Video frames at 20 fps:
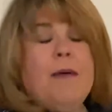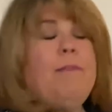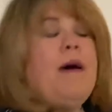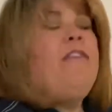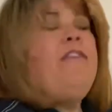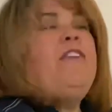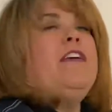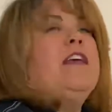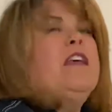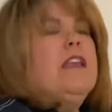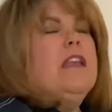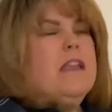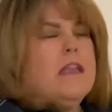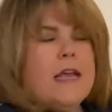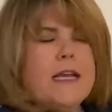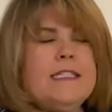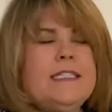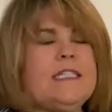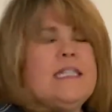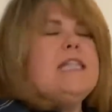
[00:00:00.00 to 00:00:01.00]
puffing
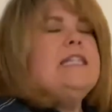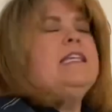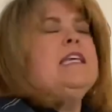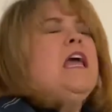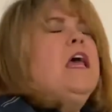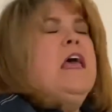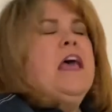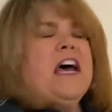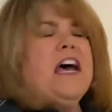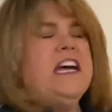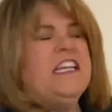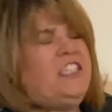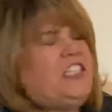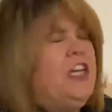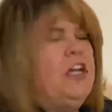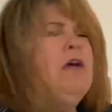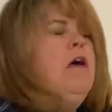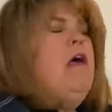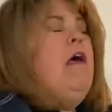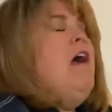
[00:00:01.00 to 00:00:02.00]
and sneezing.
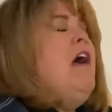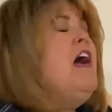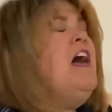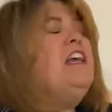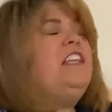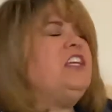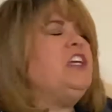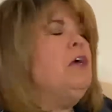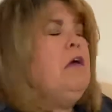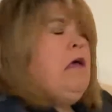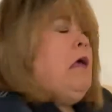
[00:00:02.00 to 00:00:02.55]
Achoo, achoo,